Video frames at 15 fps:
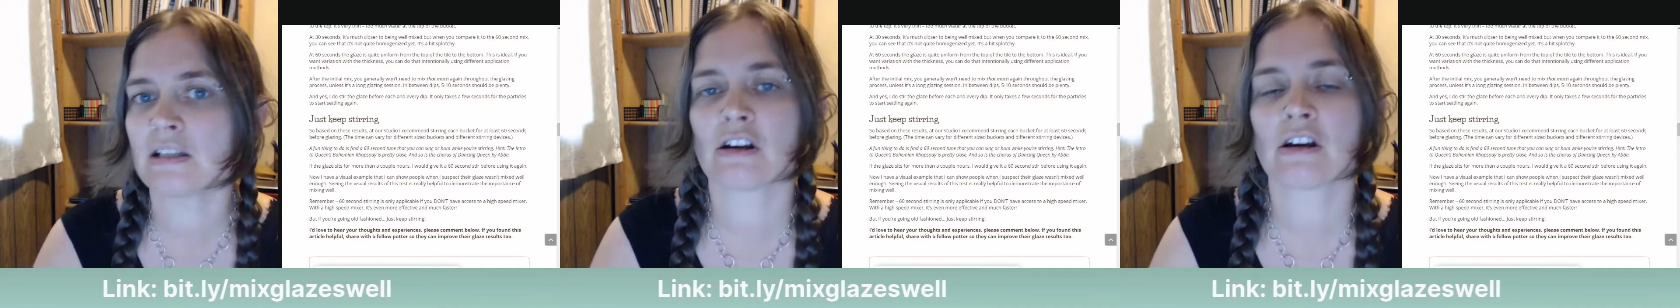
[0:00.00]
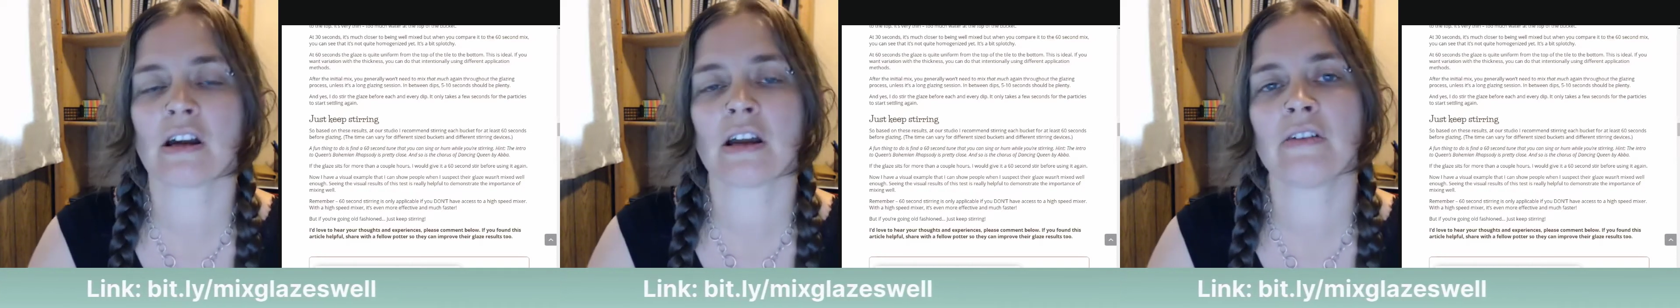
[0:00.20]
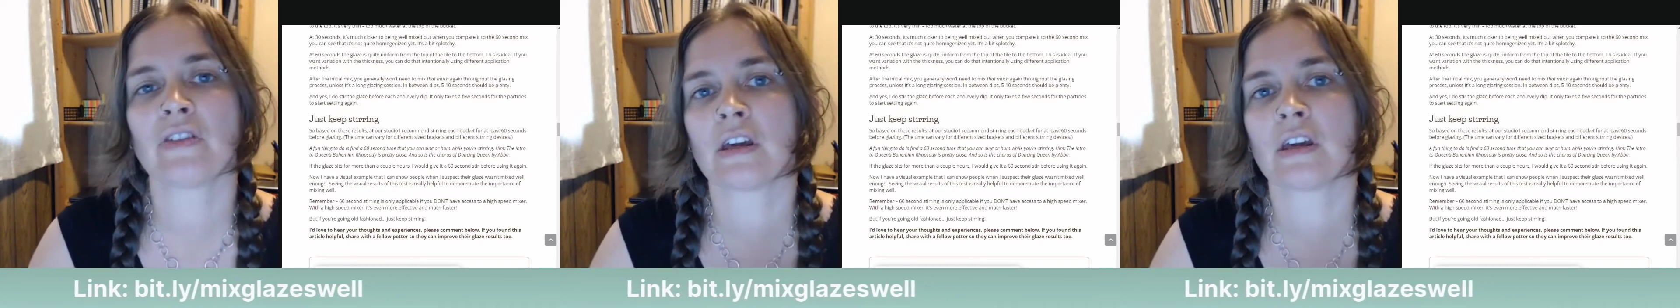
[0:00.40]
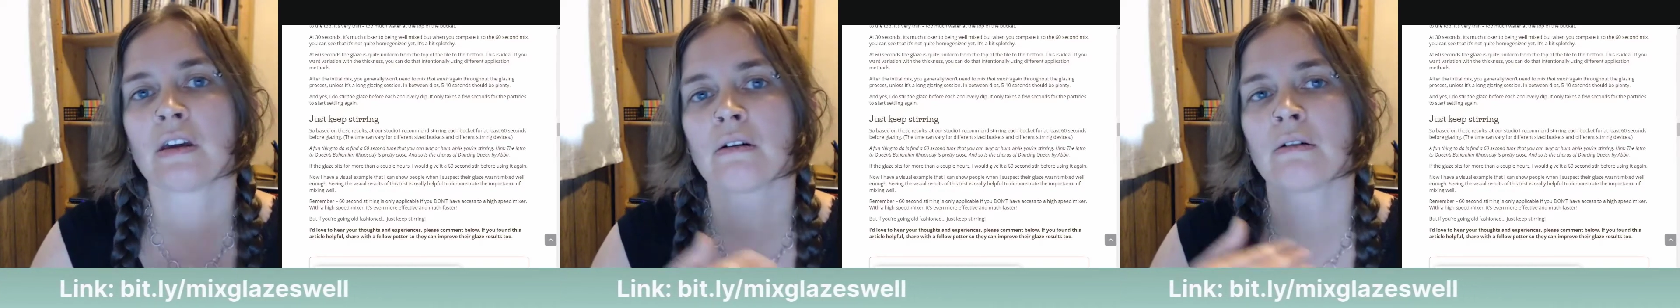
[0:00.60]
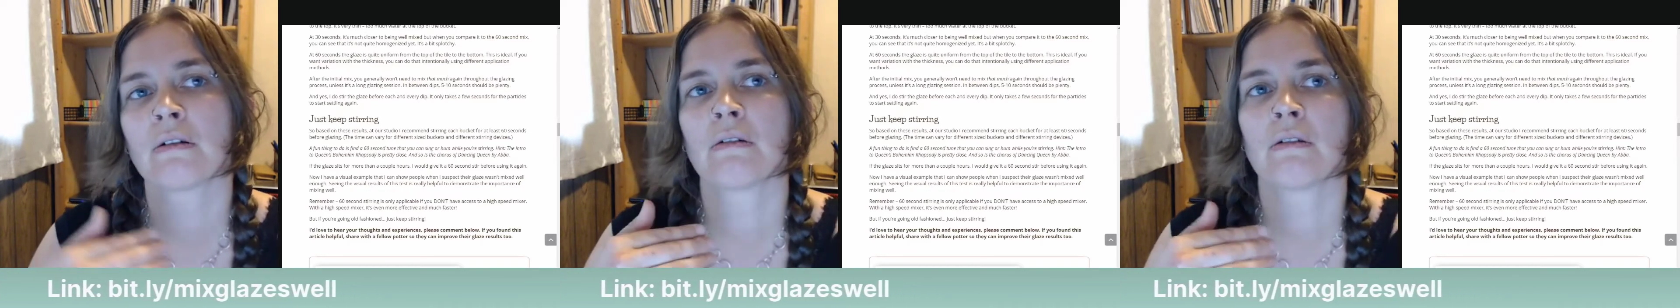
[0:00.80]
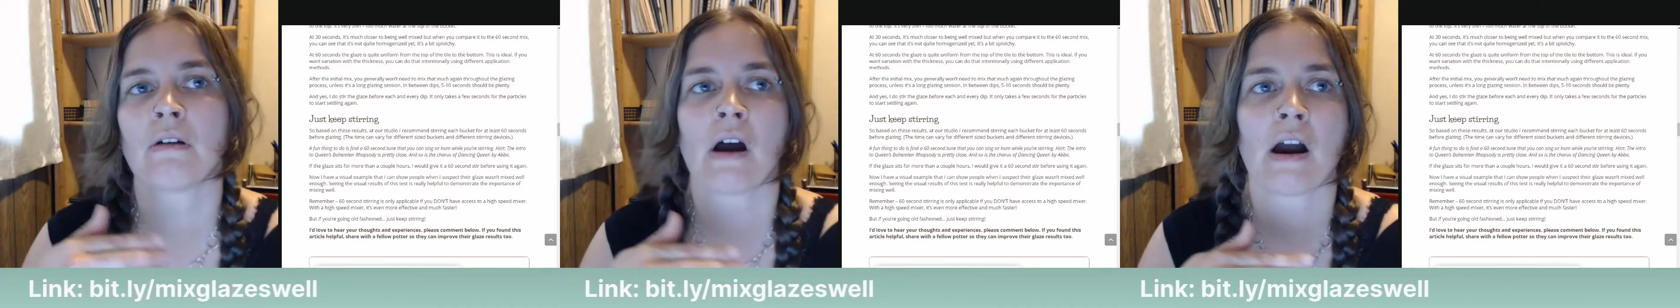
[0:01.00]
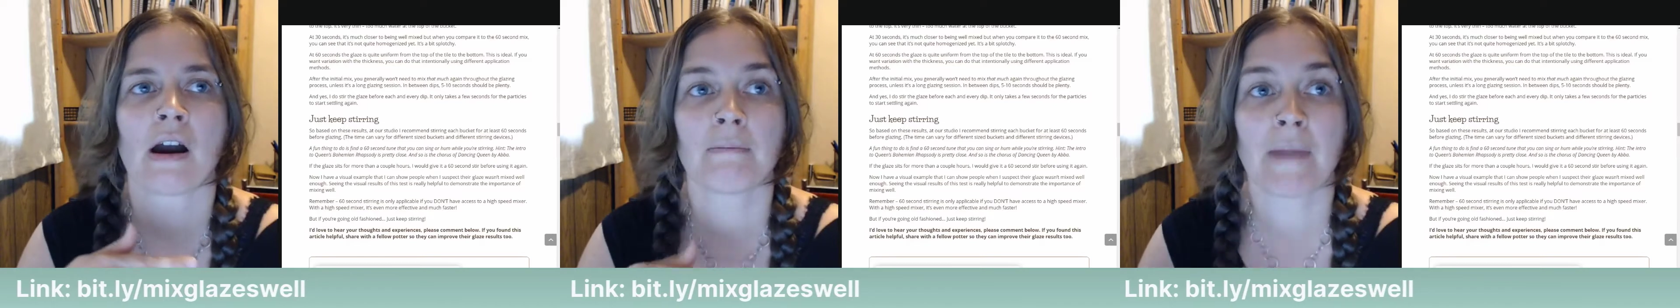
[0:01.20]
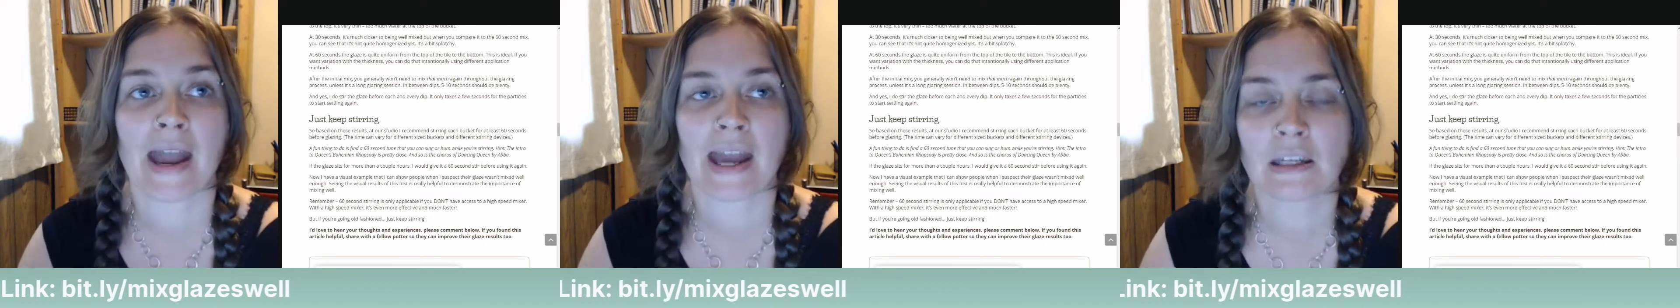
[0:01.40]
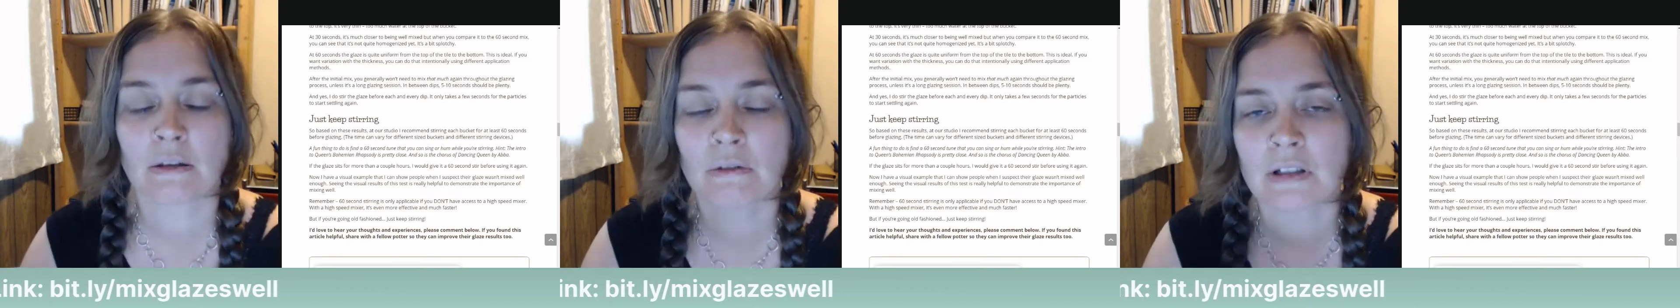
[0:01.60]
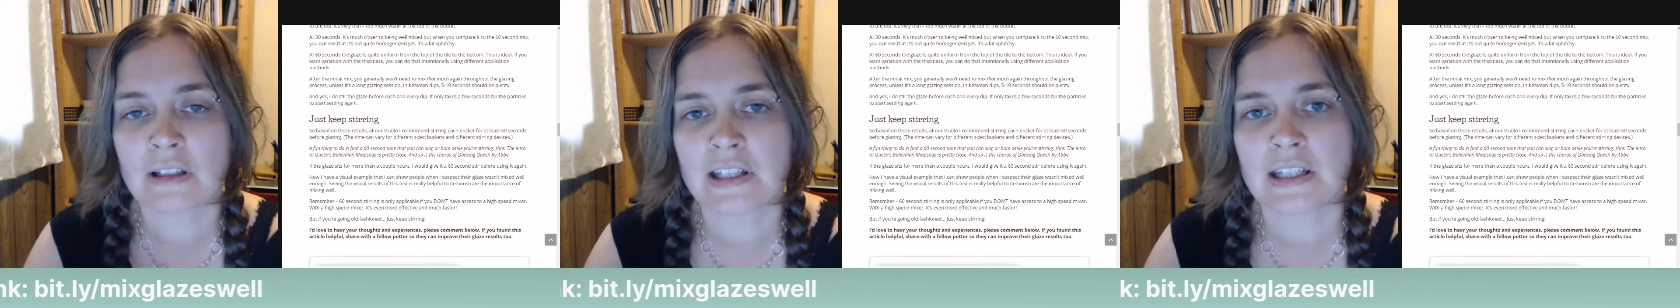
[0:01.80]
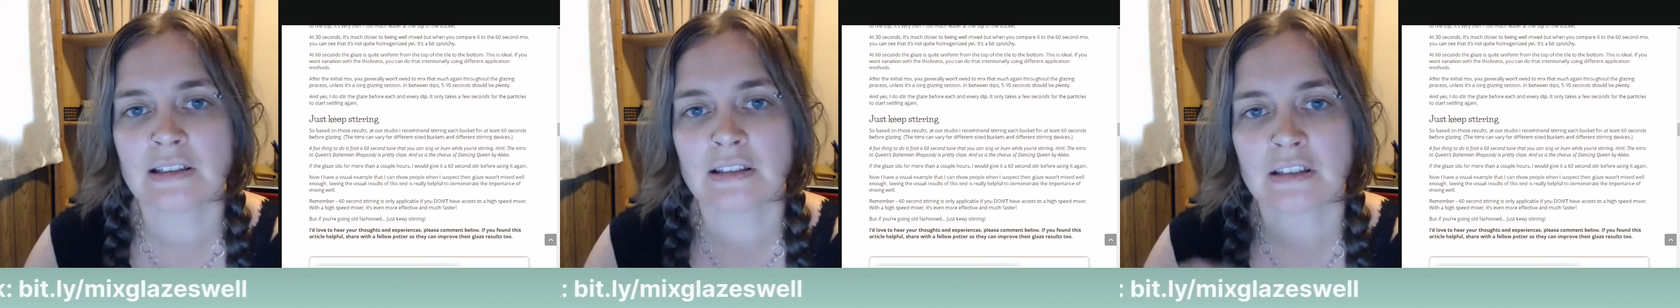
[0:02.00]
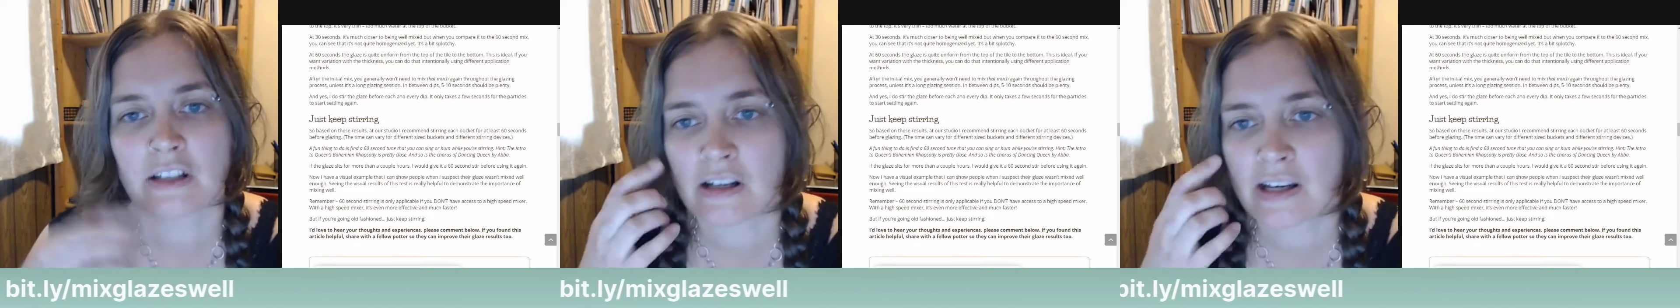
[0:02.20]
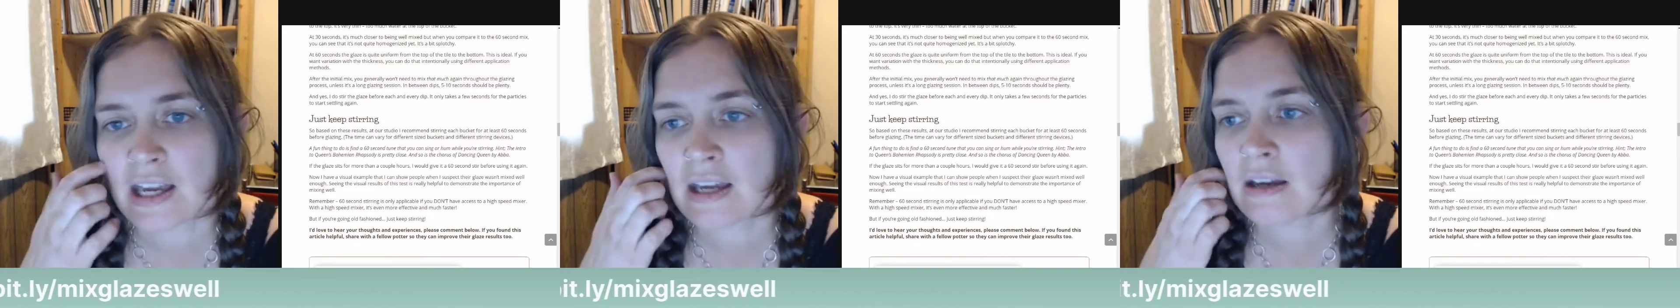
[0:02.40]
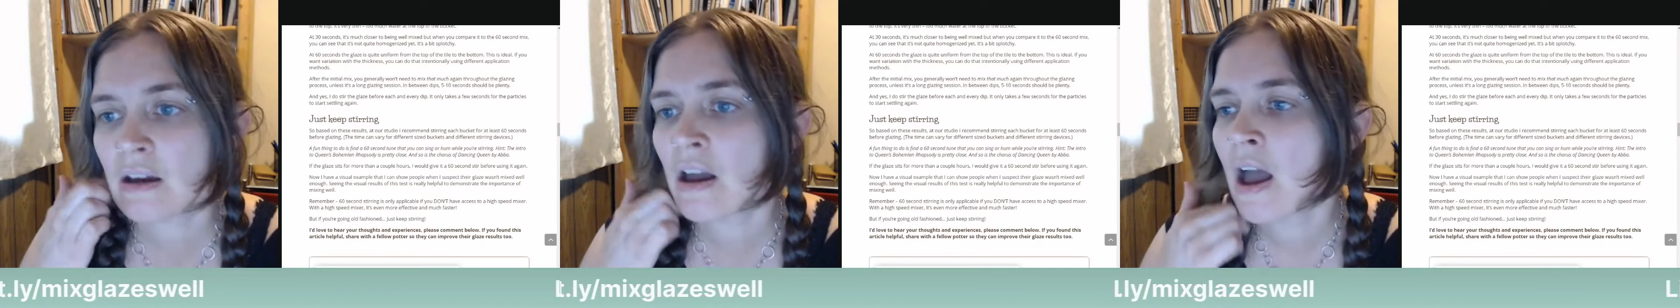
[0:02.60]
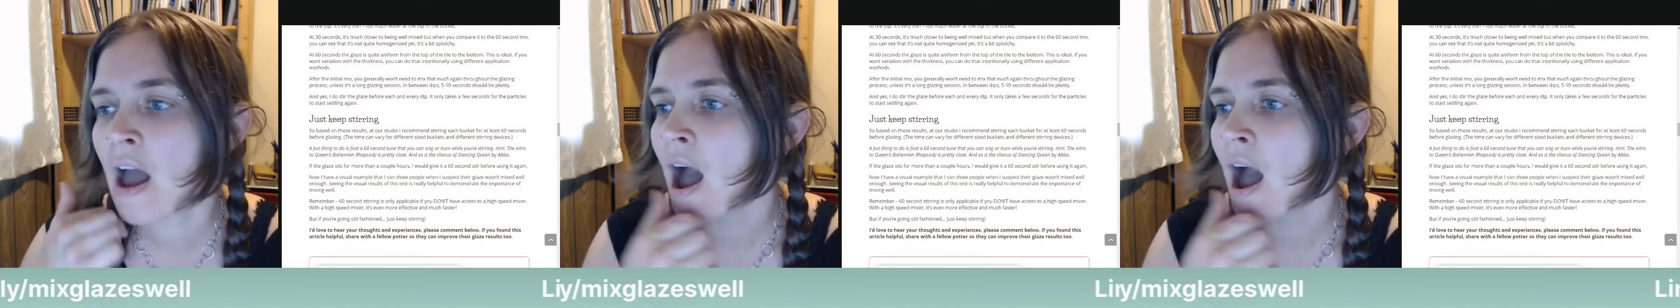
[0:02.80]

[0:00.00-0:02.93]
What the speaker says: or if you are manually stirring.